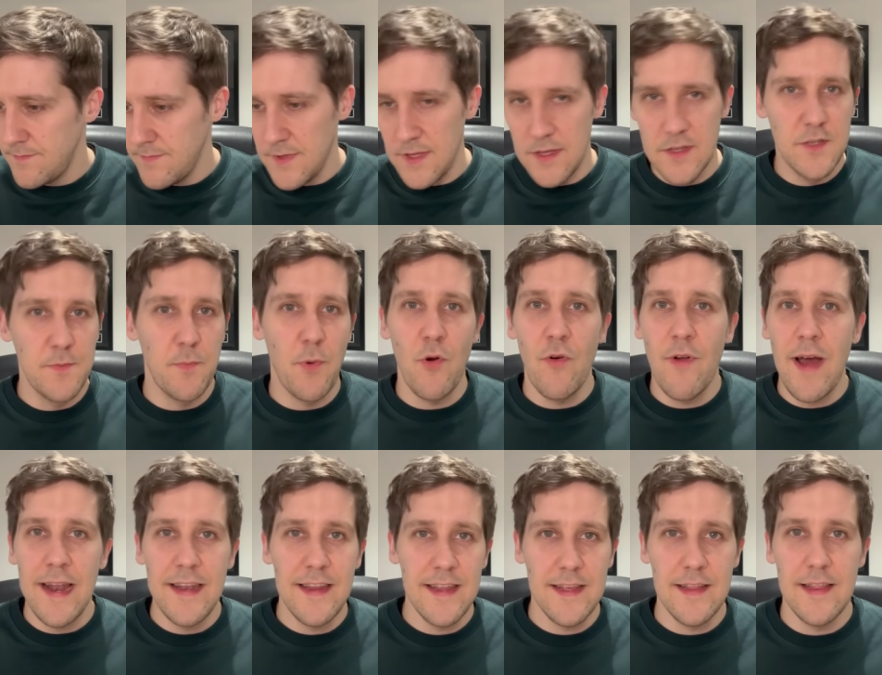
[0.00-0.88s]

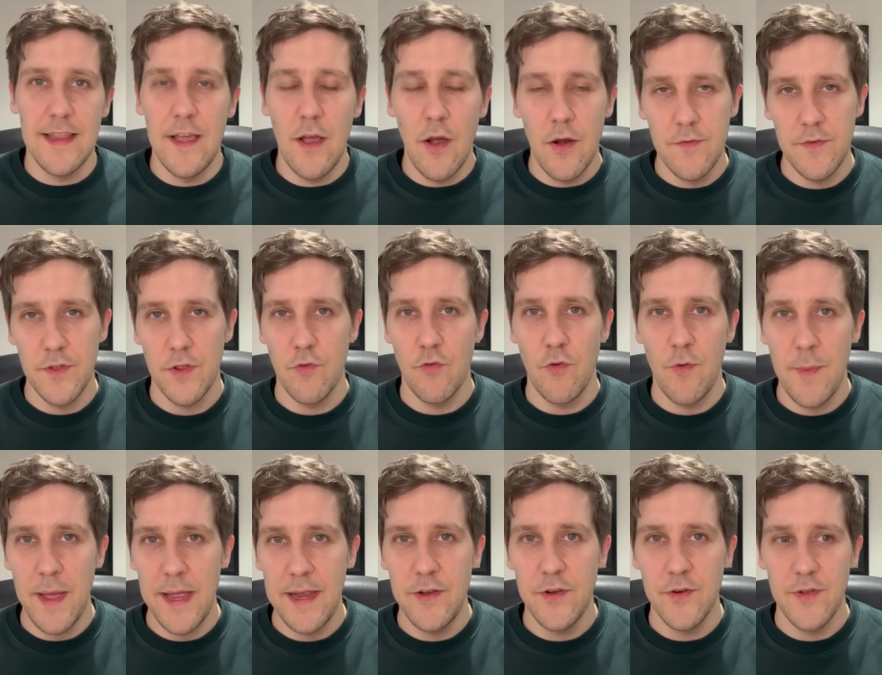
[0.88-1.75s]
sporadically over the
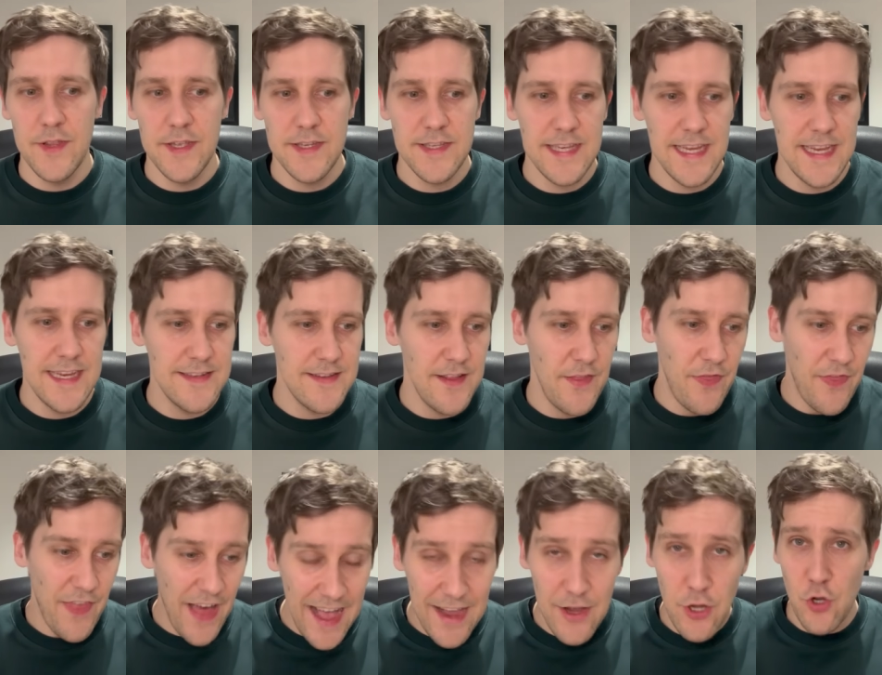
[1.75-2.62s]
remainder of the season,
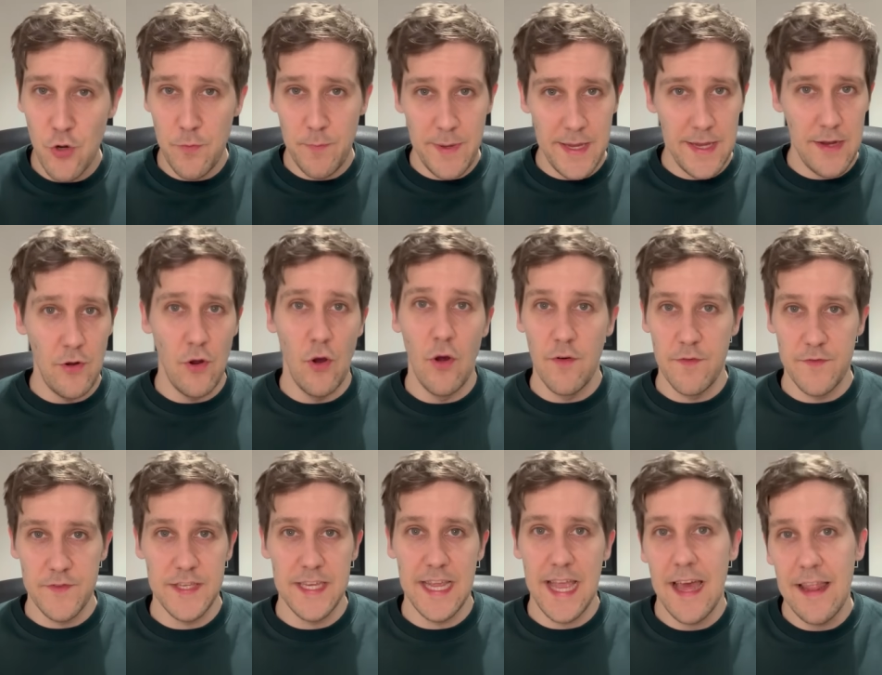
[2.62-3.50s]
that could be
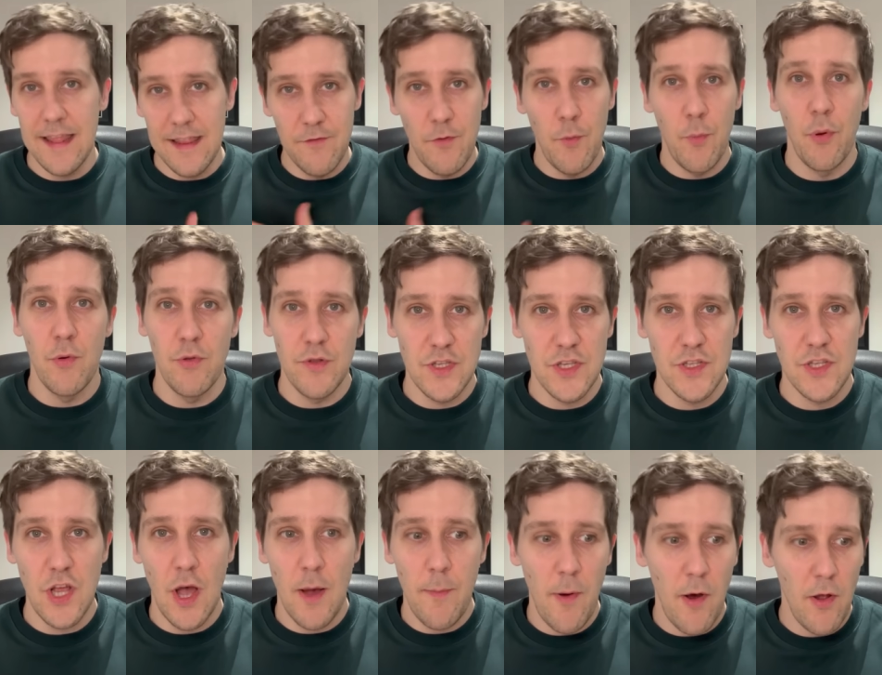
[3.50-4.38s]
enough to get Liverpool to
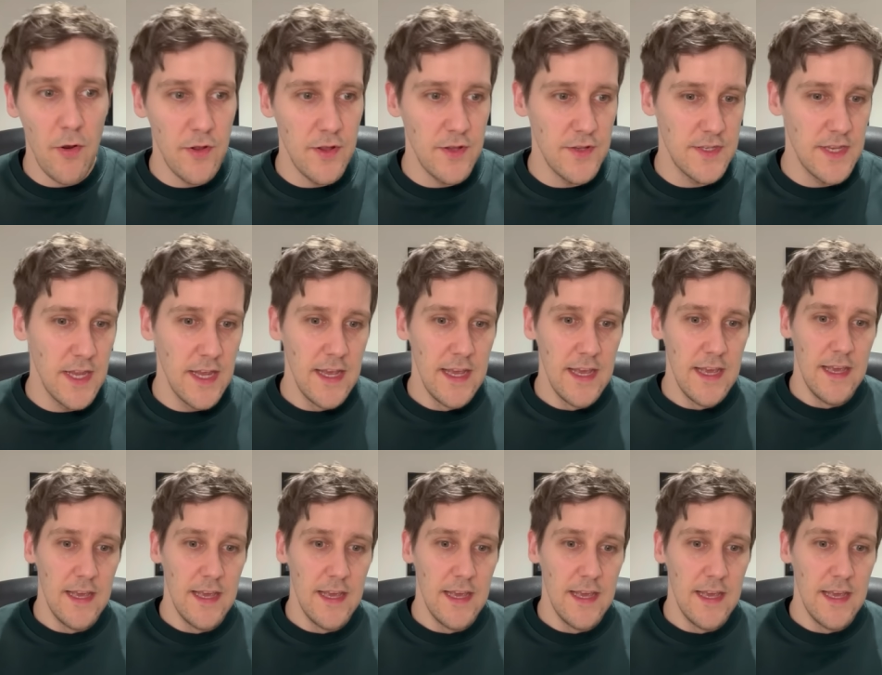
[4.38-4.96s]
top honours.